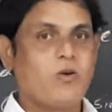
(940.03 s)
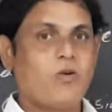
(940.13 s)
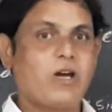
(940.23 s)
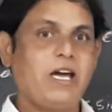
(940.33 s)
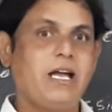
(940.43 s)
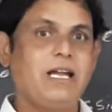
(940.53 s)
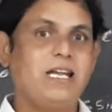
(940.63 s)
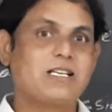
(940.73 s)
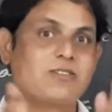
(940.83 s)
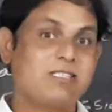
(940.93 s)
Okay,
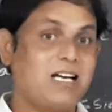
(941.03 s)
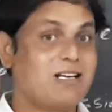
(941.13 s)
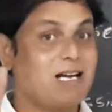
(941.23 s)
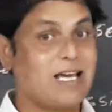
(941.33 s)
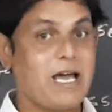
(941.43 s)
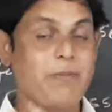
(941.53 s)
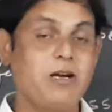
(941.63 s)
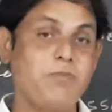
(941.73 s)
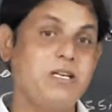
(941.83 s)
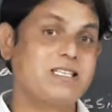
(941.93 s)
next to central
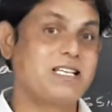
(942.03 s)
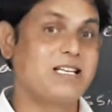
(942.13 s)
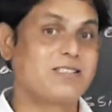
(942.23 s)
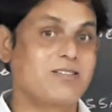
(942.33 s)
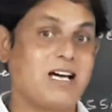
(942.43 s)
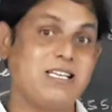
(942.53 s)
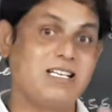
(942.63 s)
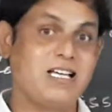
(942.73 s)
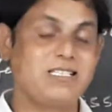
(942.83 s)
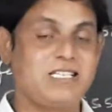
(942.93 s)
cabinet ministers,
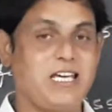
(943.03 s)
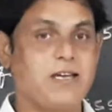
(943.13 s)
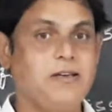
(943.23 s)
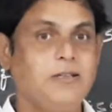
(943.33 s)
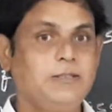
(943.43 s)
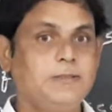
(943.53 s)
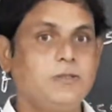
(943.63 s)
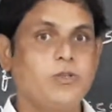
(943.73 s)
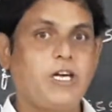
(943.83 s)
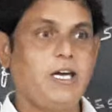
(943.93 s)
Rajnath Singh.
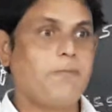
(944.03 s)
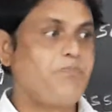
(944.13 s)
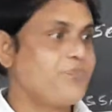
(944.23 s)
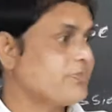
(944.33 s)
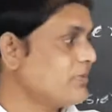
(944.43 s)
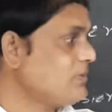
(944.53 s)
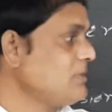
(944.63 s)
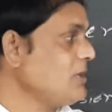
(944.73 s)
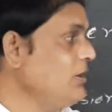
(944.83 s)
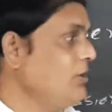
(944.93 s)
Okay,
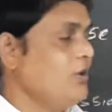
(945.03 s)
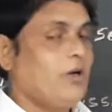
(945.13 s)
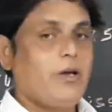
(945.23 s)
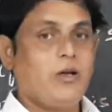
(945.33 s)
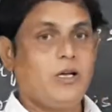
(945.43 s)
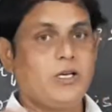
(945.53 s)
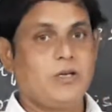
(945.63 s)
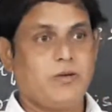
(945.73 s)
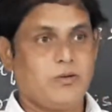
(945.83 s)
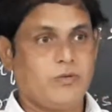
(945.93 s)

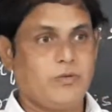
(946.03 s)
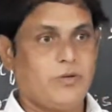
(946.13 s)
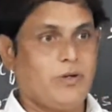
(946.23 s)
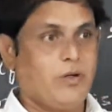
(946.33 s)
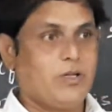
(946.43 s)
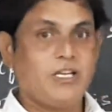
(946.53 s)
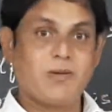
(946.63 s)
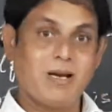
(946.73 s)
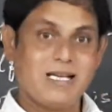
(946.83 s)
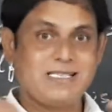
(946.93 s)

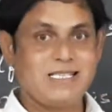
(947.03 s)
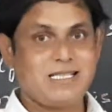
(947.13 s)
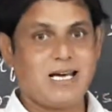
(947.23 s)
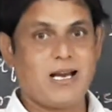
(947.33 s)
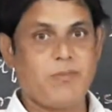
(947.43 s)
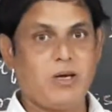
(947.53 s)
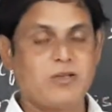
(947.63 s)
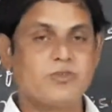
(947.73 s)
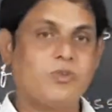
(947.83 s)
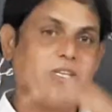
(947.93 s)
Nirmala
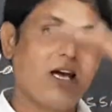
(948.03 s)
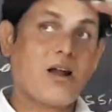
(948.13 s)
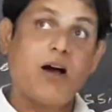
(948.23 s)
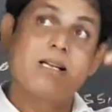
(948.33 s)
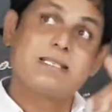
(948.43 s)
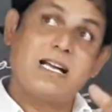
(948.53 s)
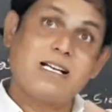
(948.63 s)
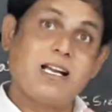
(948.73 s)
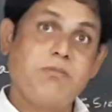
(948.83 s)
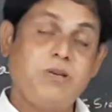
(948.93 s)
Sitharaman. So they are all
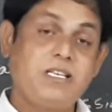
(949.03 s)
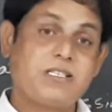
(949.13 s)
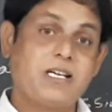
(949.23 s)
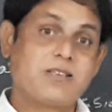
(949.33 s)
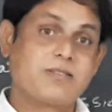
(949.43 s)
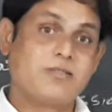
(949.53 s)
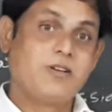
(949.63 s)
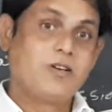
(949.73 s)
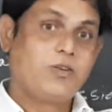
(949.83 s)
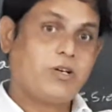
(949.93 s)
central ministers.
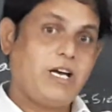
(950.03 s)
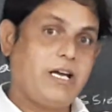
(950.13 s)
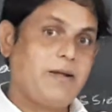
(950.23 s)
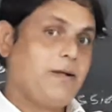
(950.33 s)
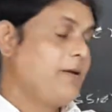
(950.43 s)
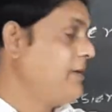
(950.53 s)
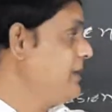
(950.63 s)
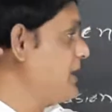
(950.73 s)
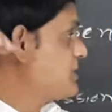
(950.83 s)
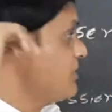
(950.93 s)
Okay,
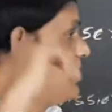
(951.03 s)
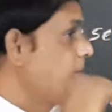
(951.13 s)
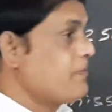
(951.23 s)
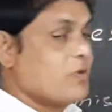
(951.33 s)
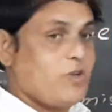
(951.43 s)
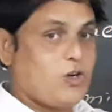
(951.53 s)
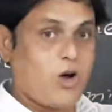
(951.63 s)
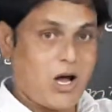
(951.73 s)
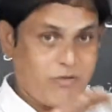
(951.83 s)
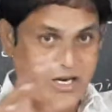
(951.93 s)
next one, we know
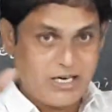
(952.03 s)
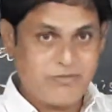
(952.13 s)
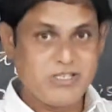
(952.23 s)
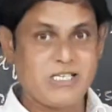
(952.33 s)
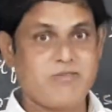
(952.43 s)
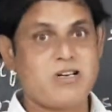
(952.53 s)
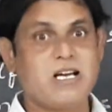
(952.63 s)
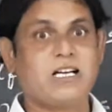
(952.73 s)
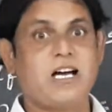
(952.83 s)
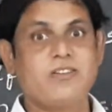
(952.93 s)
our
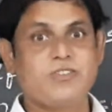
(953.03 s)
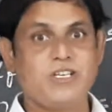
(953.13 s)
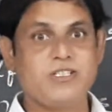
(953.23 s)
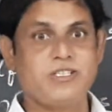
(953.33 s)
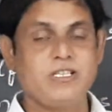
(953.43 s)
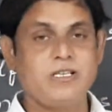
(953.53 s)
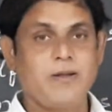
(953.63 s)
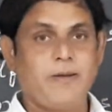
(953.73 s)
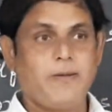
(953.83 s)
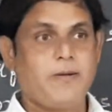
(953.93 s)
Vijayawada constituency
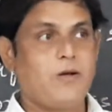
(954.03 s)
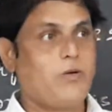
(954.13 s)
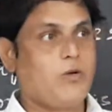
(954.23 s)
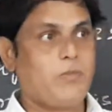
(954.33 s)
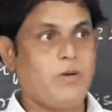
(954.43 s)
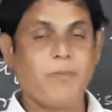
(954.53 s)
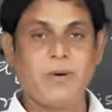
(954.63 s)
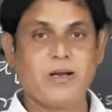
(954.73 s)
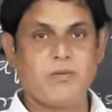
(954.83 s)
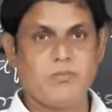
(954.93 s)

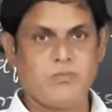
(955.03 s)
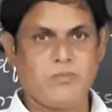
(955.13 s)
member